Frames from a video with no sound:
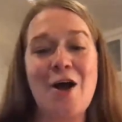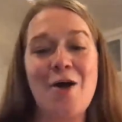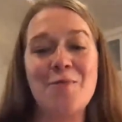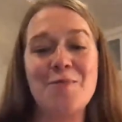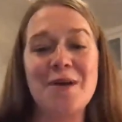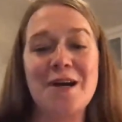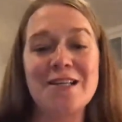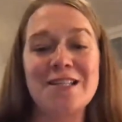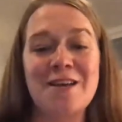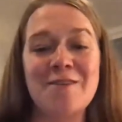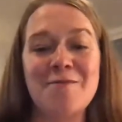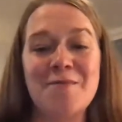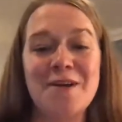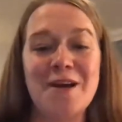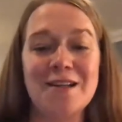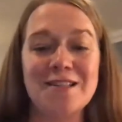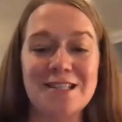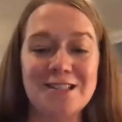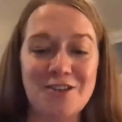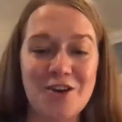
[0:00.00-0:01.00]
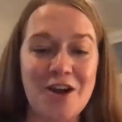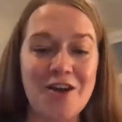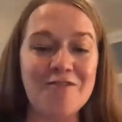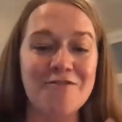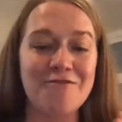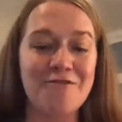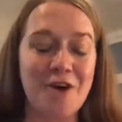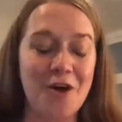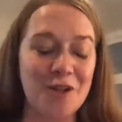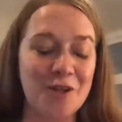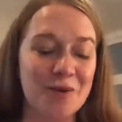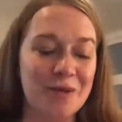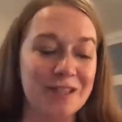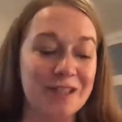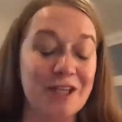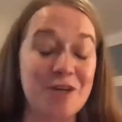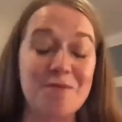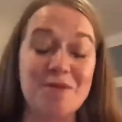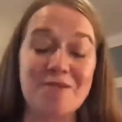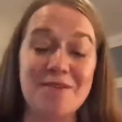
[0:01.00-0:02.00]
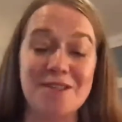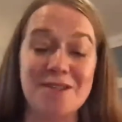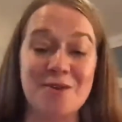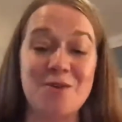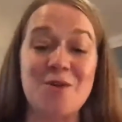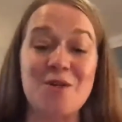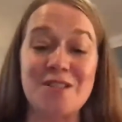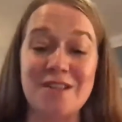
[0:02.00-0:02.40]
because I've begun to try and follow a little bit of a social